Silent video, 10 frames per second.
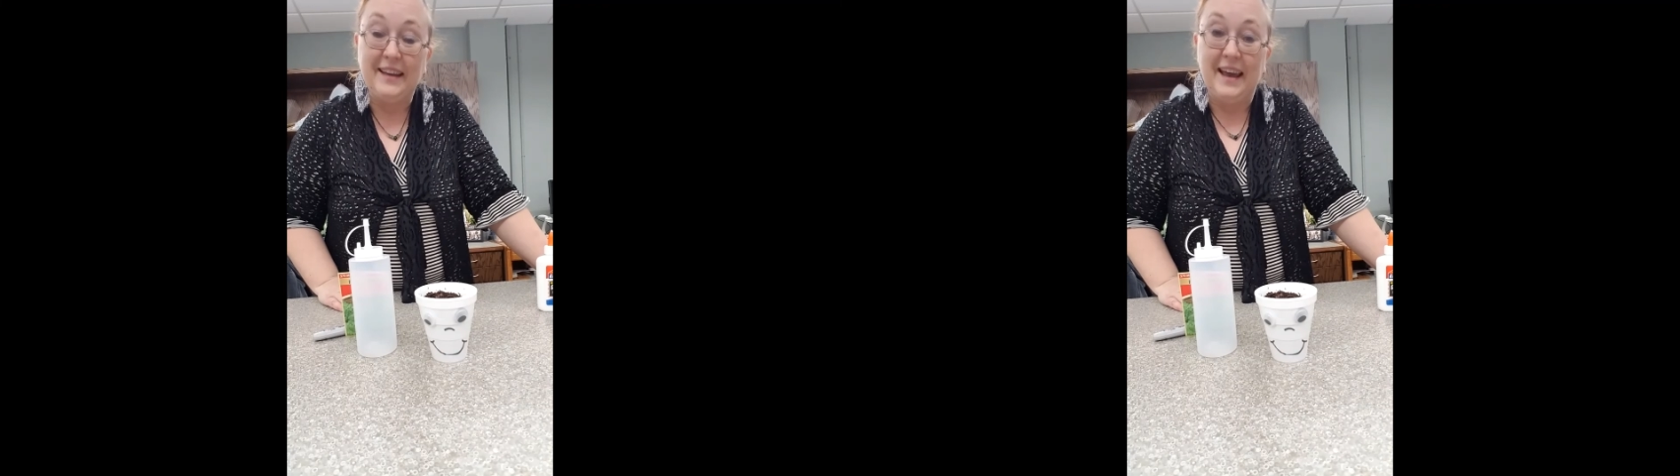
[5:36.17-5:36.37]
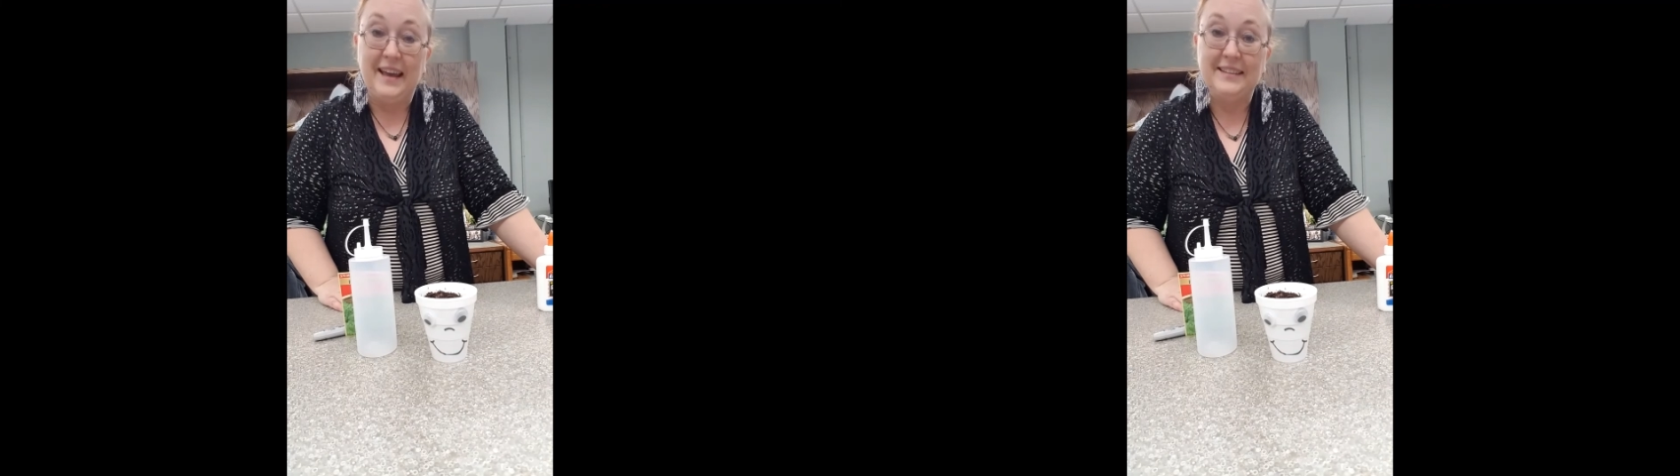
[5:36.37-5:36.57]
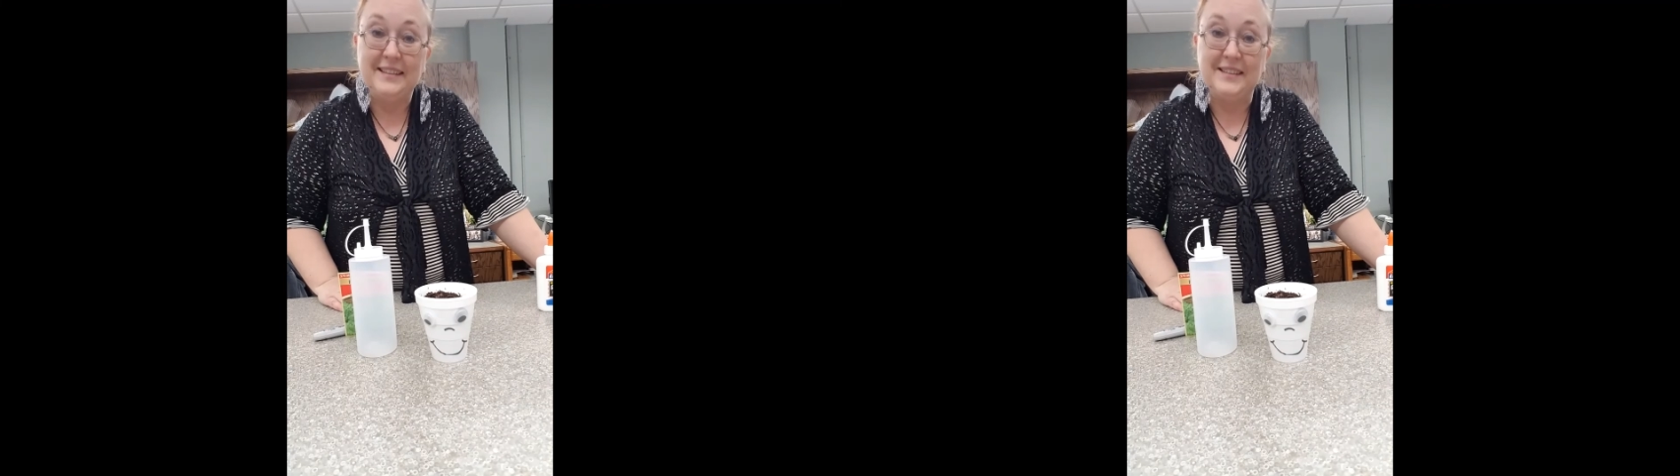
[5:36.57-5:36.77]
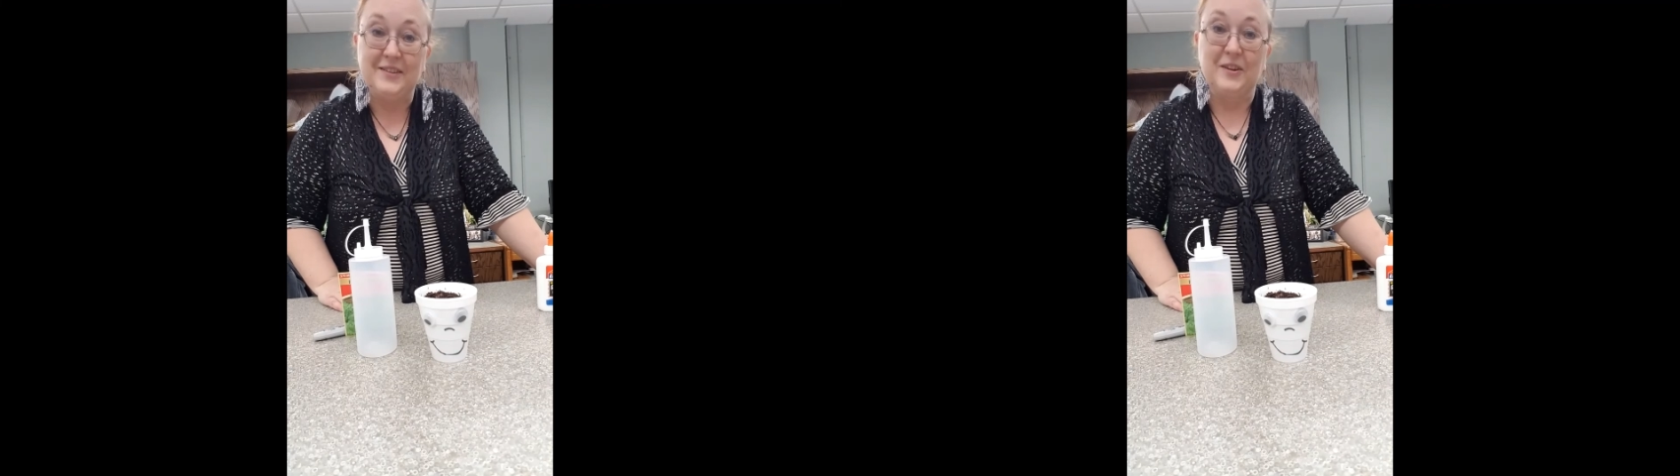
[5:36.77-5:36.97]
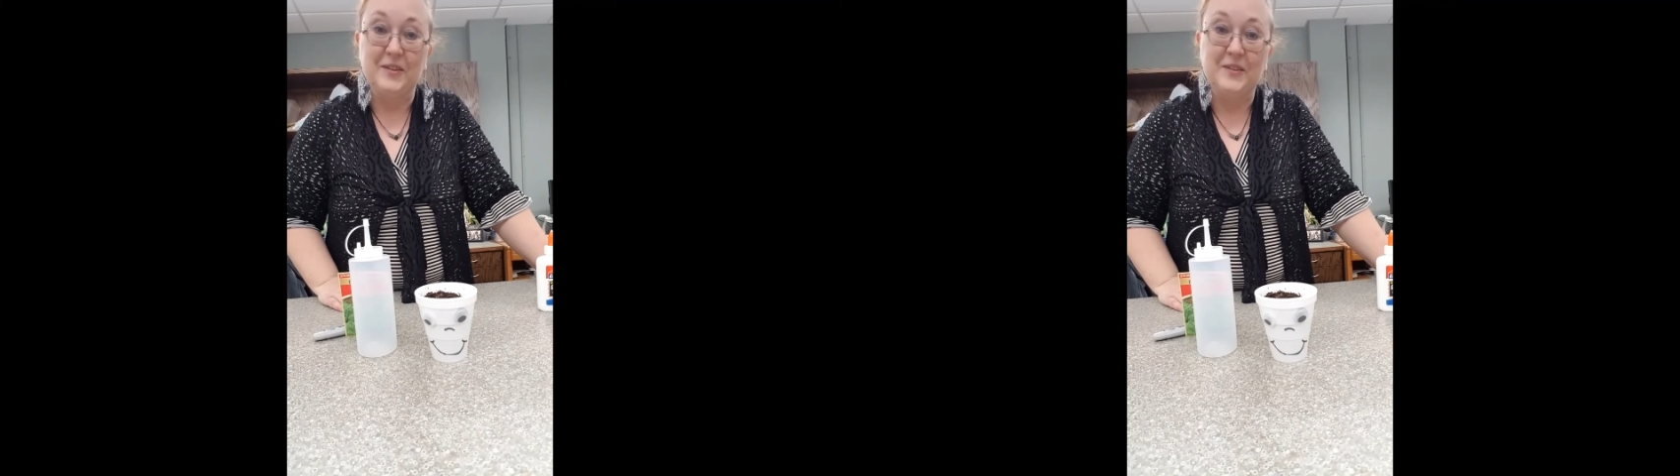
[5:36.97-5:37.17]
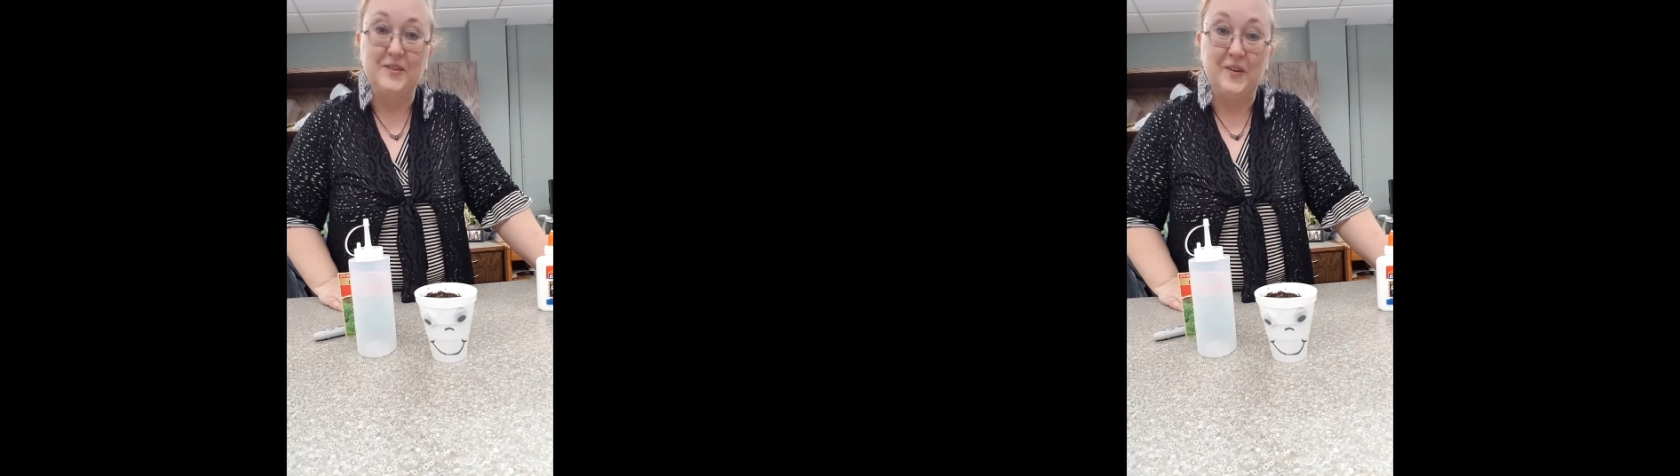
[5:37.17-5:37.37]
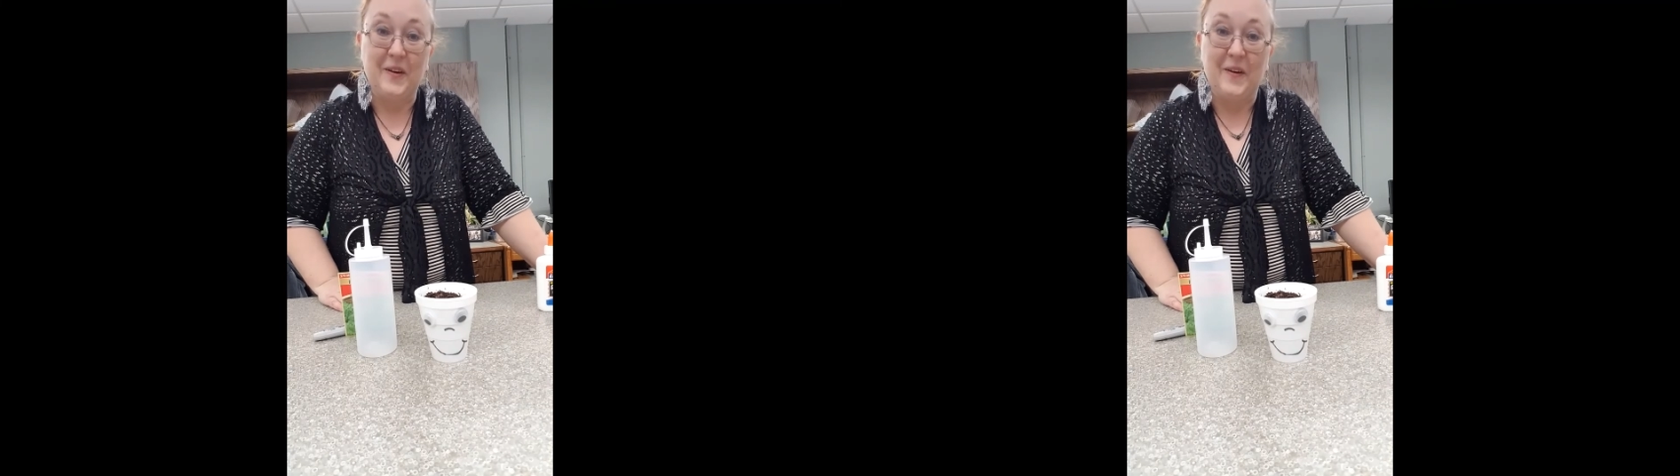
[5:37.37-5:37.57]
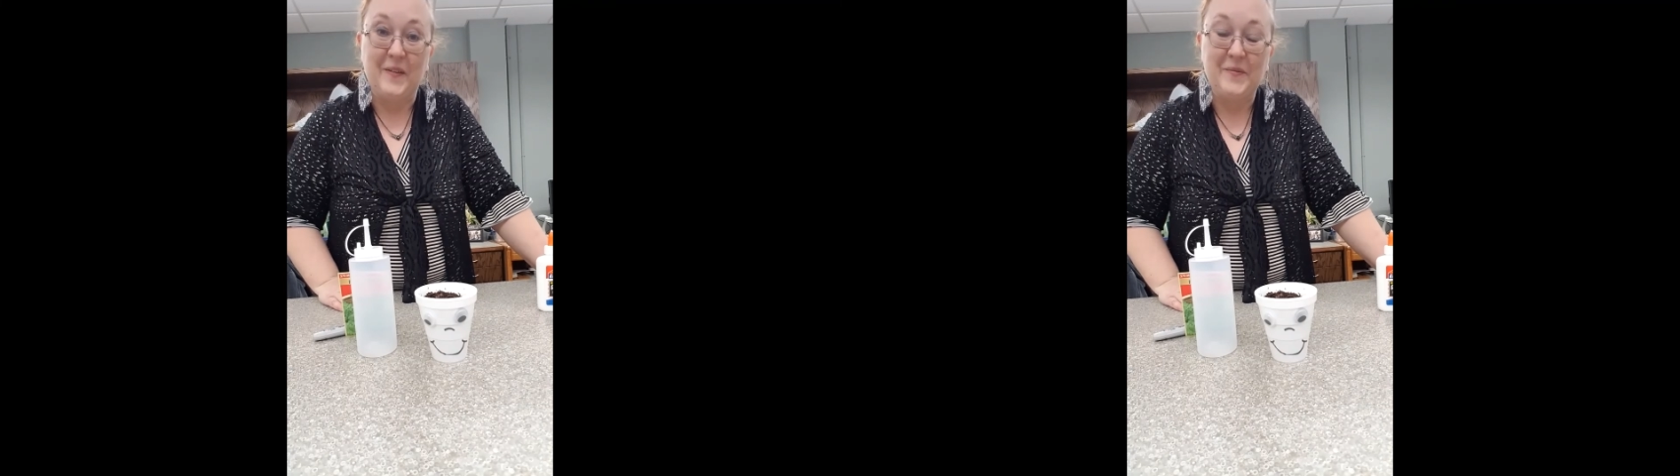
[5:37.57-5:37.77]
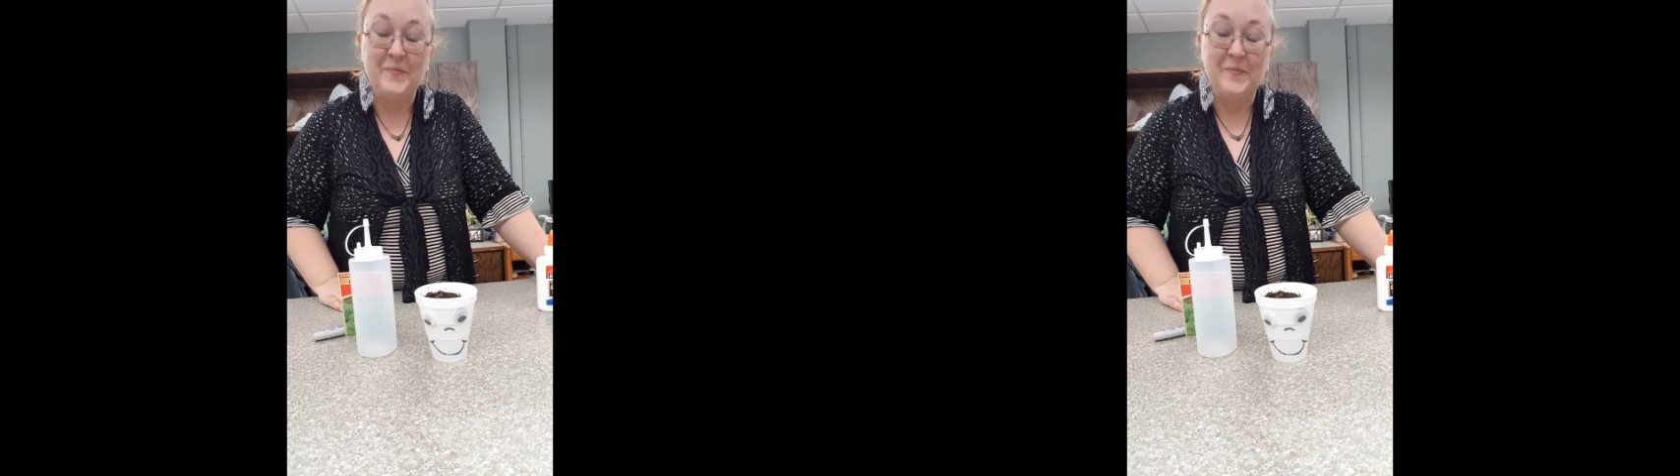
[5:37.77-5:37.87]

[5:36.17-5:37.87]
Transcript: as it starts to grow.